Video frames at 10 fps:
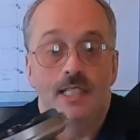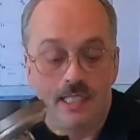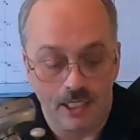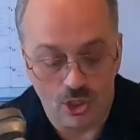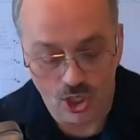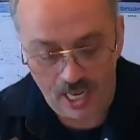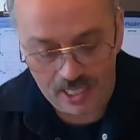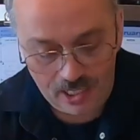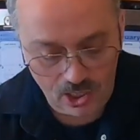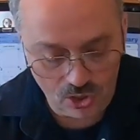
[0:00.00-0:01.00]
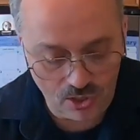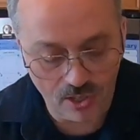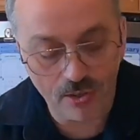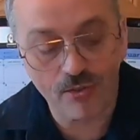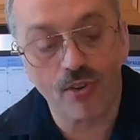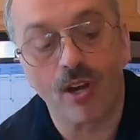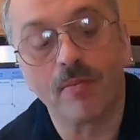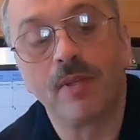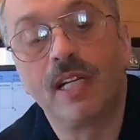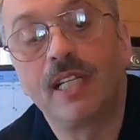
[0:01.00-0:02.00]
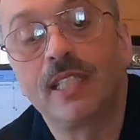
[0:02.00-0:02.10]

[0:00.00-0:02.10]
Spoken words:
they change from